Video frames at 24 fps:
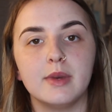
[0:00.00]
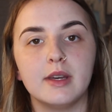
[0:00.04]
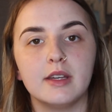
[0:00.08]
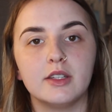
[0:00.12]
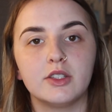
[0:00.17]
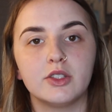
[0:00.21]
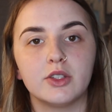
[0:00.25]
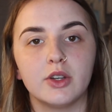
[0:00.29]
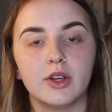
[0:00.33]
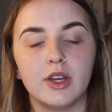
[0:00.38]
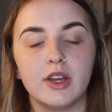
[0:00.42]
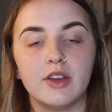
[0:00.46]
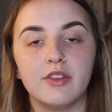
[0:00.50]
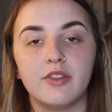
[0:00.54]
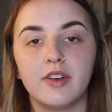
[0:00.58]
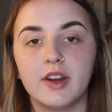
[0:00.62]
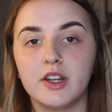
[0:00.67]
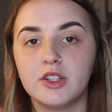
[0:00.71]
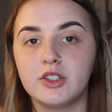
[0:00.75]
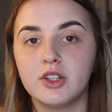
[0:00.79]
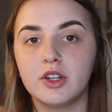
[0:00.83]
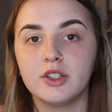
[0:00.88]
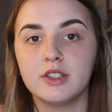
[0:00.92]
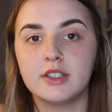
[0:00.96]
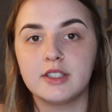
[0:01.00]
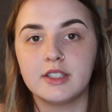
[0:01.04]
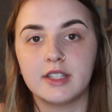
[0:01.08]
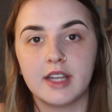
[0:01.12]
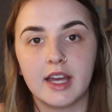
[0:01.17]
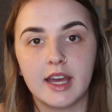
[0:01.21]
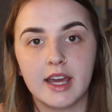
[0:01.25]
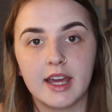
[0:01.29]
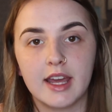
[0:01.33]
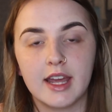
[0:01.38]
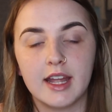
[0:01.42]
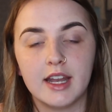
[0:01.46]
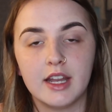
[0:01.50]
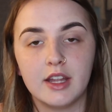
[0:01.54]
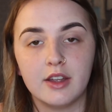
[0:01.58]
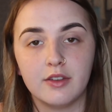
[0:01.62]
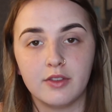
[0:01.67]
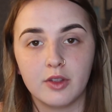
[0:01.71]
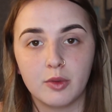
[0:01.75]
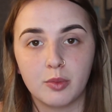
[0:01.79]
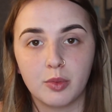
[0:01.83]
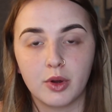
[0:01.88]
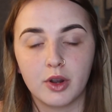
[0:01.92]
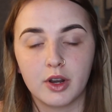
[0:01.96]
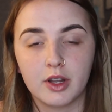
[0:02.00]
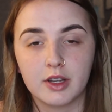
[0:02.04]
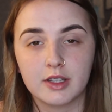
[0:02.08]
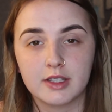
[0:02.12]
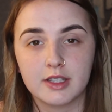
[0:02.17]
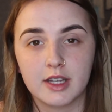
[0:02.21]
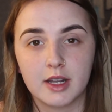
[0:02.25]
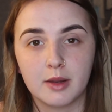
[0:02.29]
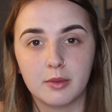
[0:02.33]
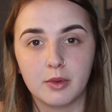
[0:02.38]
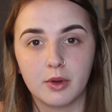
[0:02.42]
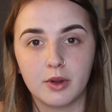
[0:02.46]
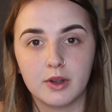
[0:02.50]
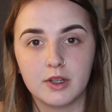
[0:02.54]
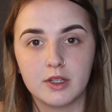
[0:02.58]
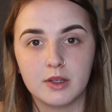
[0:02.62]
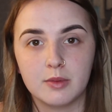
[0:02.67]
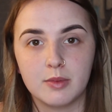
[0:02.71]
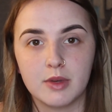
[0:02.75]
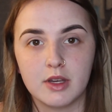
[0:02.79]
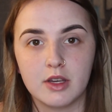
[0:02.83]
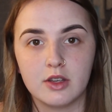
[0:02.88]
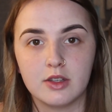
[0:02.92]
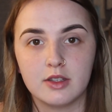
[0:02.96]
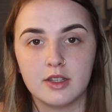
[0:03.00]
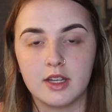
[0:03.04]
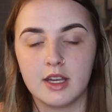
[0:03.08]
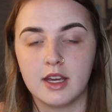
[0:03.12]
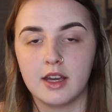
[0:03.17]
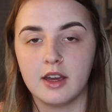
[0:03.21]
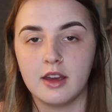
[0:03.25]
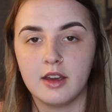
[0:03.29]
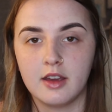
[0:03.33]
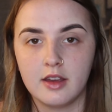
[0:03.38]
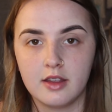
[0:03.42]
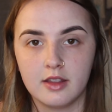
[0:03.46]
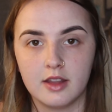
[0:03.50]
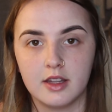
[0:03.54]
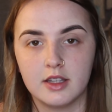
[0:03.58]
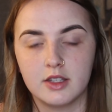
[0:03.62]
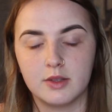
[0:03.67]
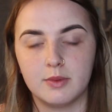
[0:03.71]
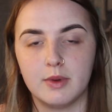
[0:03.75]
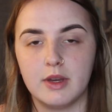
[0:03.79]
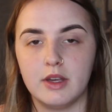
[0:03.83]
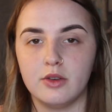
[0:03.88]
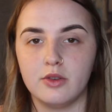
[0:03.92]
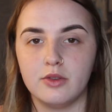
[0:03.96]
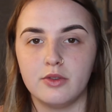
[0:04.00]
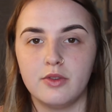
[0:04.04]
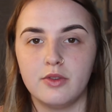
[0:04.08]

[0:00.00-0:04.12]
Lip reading: So if I don't say any of the products that I'm going to be using, that's where you'll